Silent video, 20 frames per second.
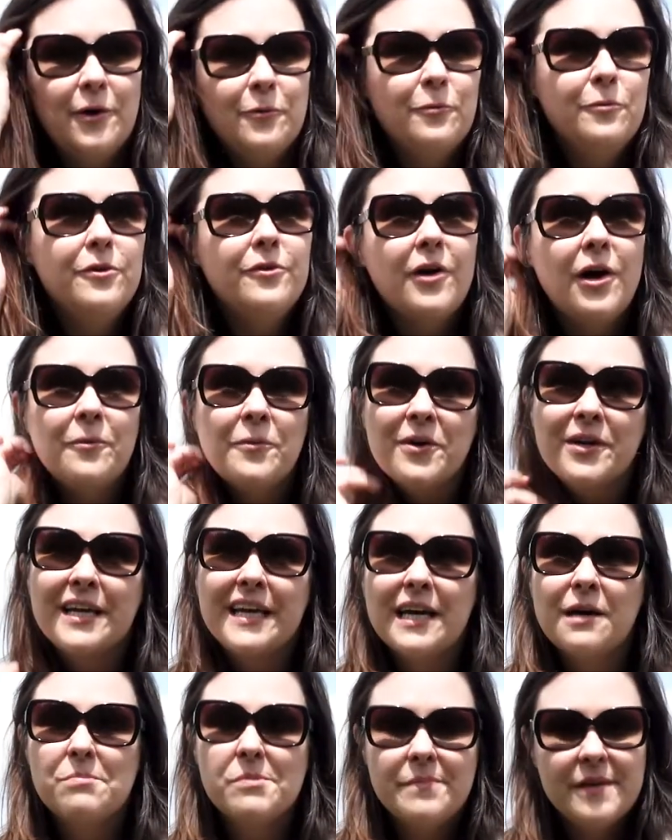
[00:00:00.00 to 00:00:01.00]
We're all
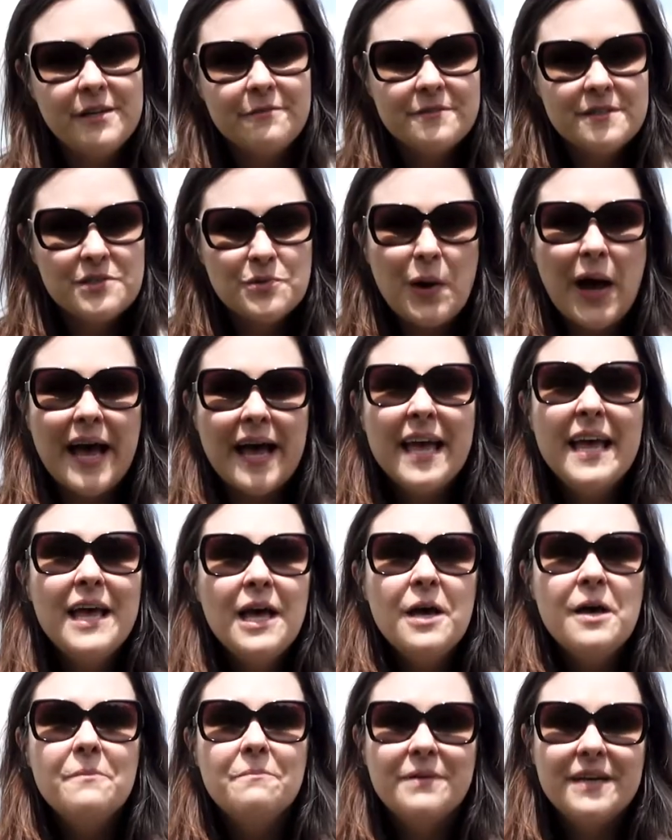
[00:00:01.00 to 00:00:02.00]
working up a bit of a sweat,
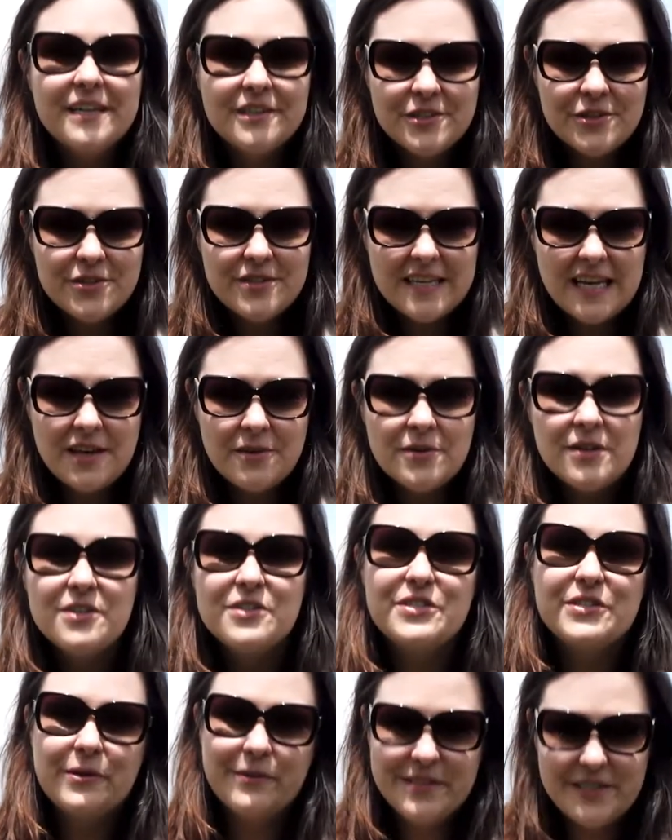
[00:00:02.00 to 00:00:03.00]
but it turns out
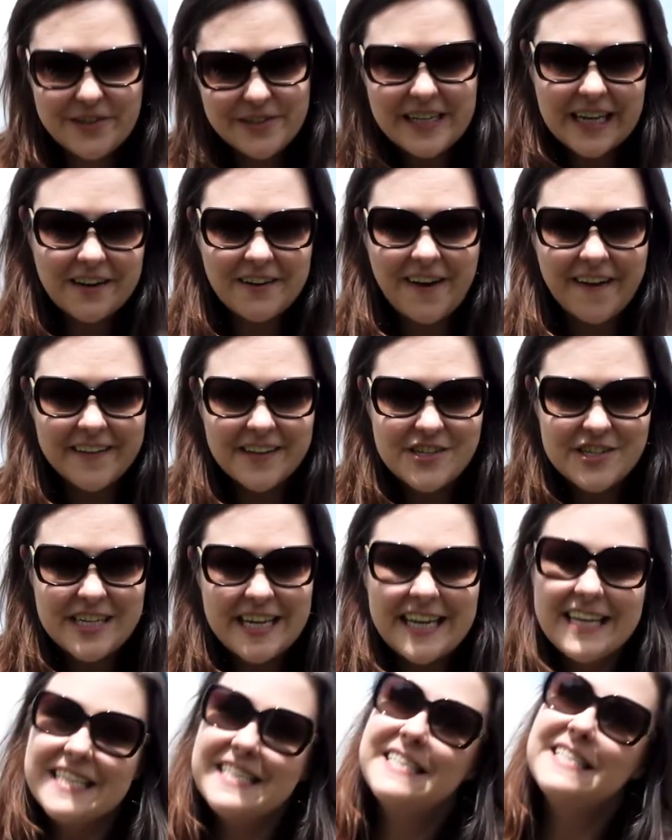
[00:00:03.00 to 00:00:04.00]
so is our technology.
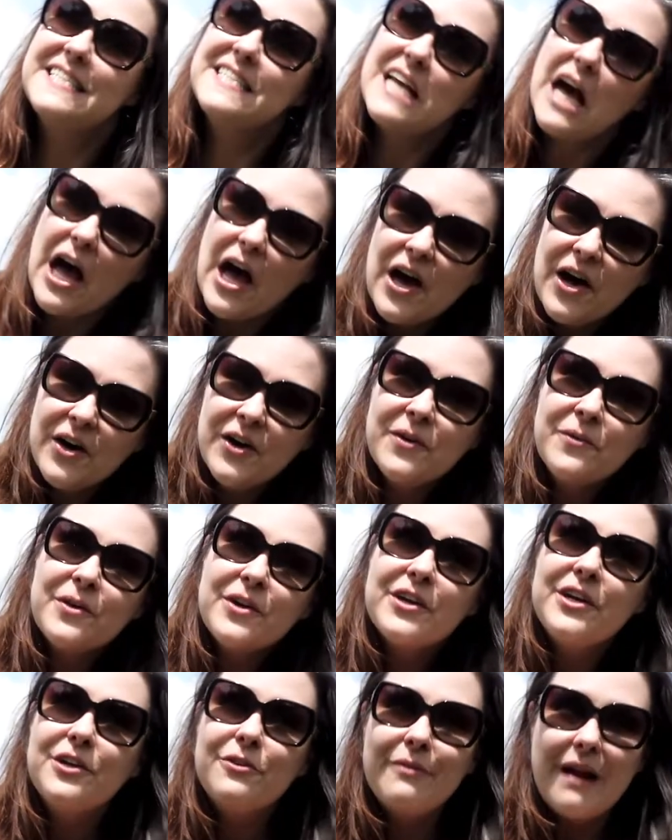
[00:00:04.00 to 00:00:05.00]
So we're
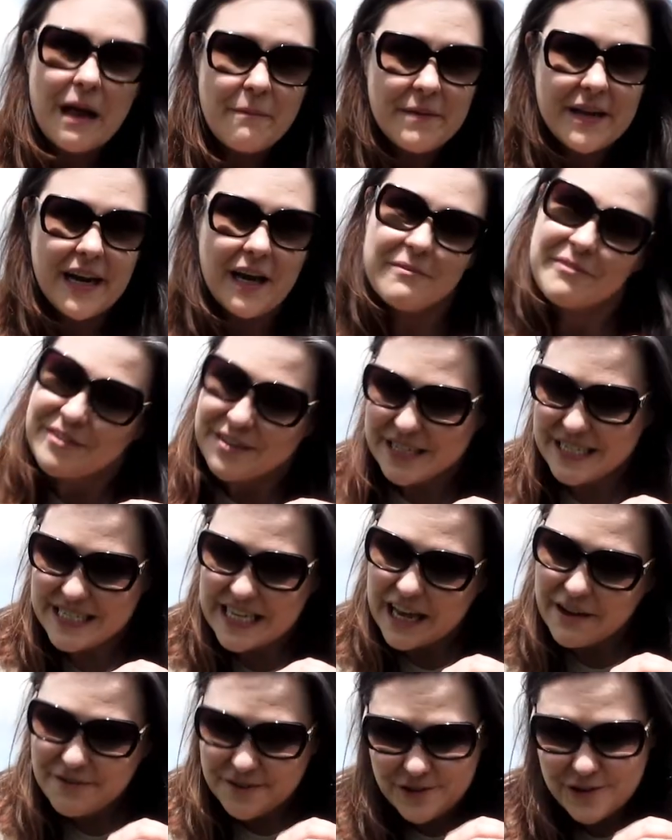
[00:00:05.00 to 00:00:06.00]
gonna wrap it up for this
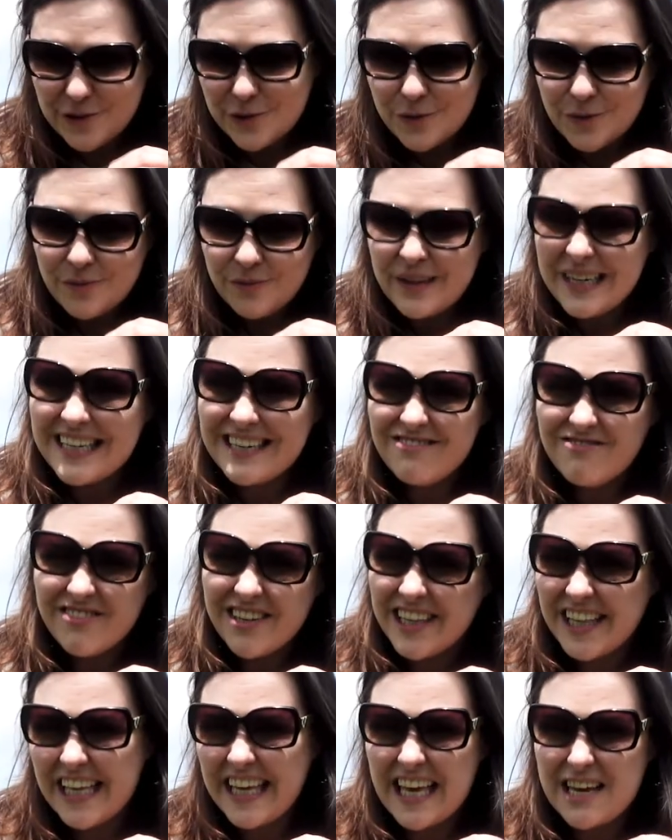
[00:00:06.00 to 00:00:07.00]
afternoon. We didn't
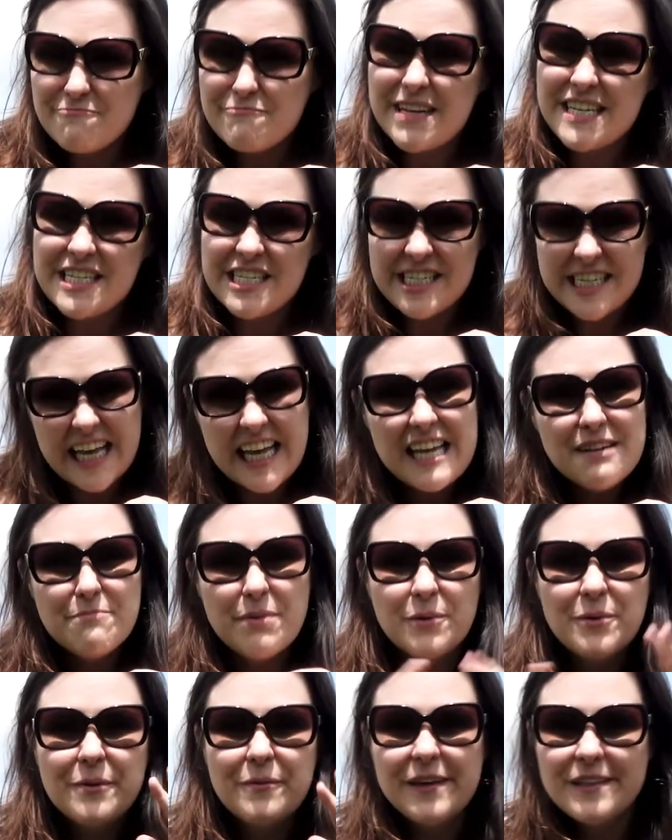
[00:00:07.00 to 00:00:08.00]
really get much done,
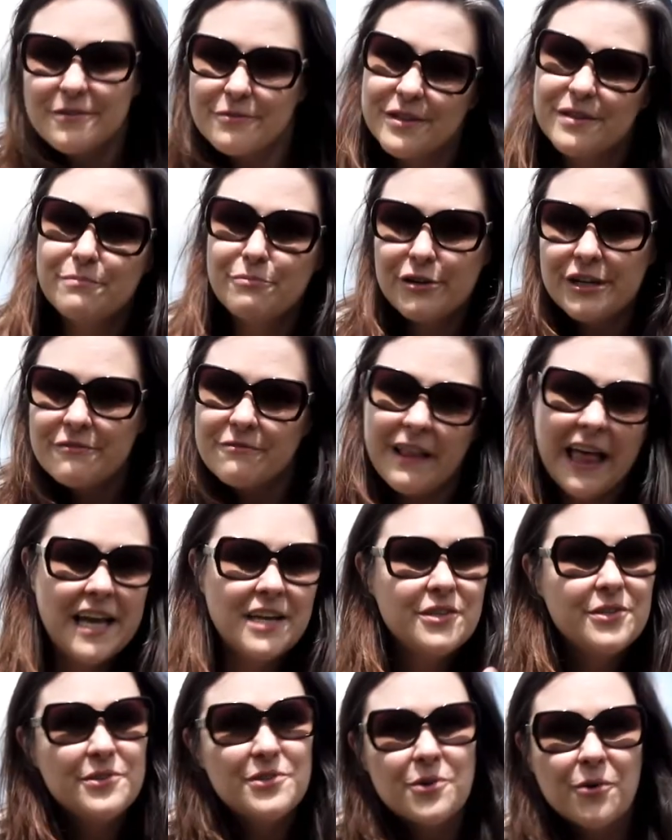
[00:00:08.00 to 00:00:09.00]
but we went through the
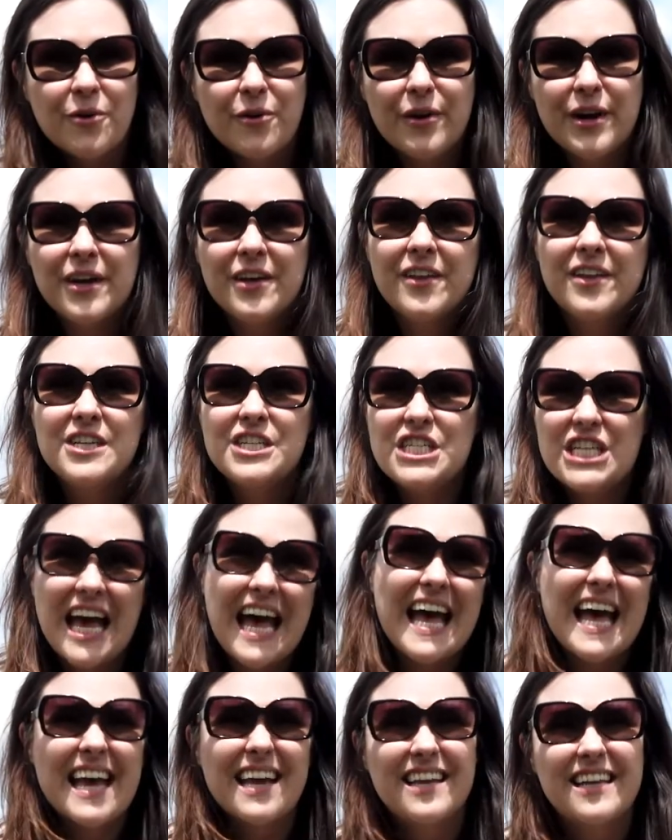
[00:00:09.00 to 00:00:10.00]
pre-flight tutorial and
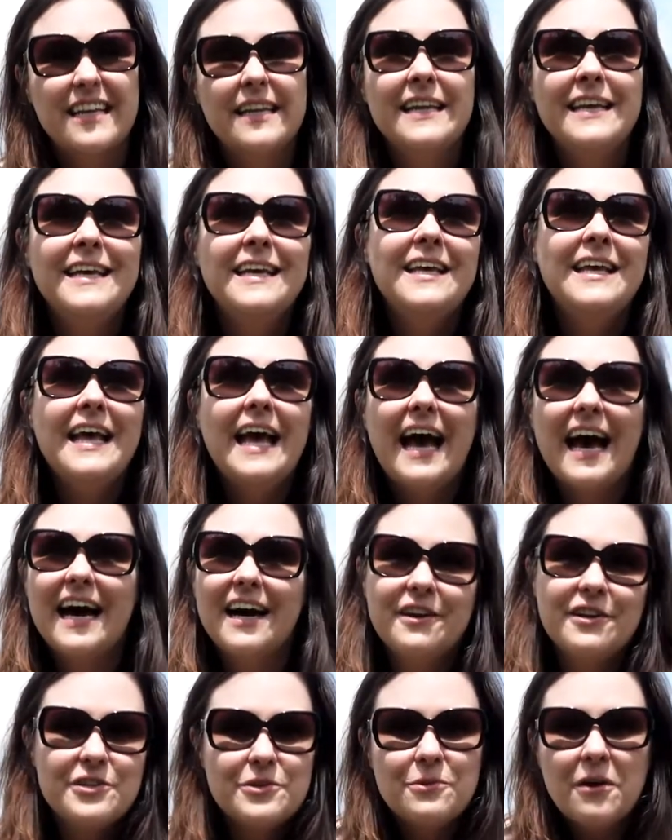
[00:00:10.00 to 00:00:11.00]
check and how
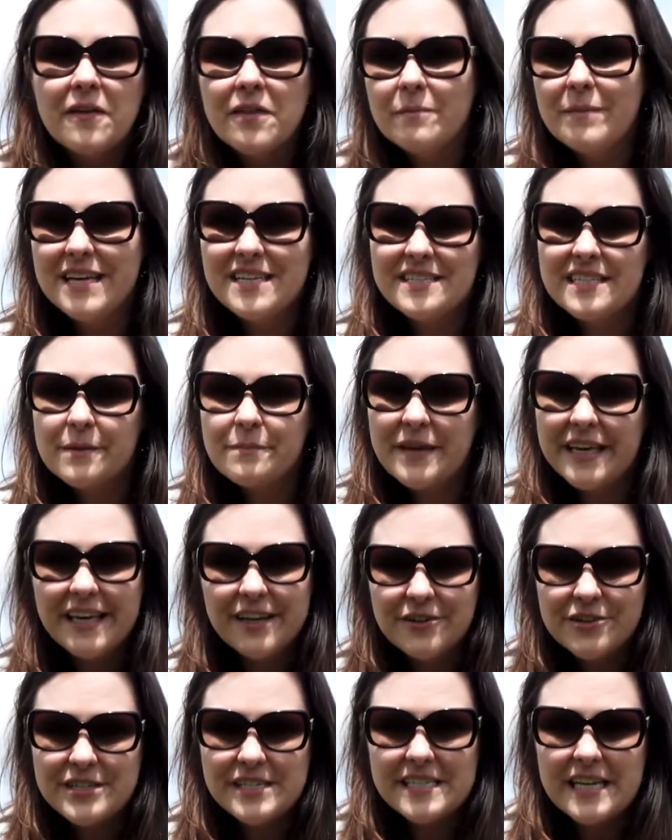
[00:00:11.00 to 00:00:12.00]
to do all the basic
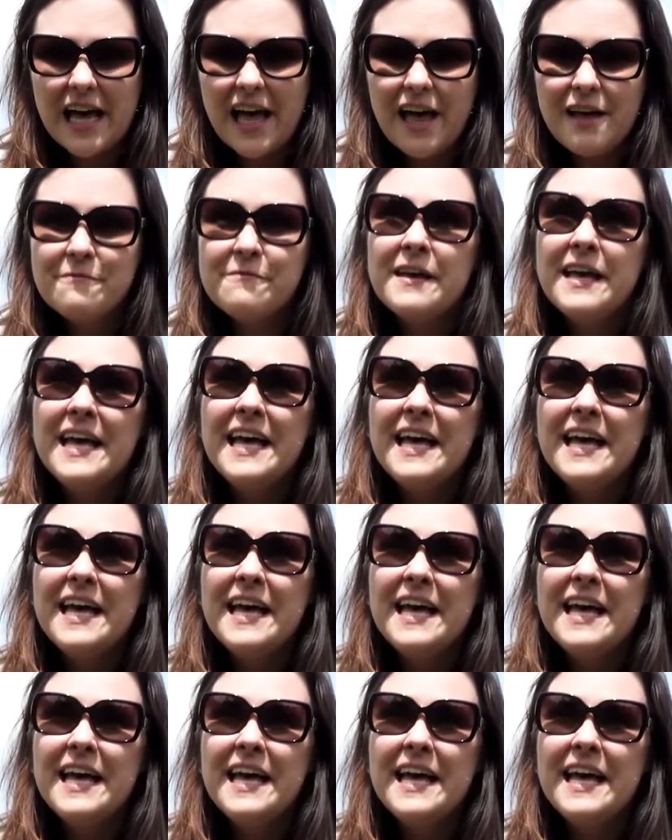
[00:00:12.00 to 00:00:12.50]
beginner stuff.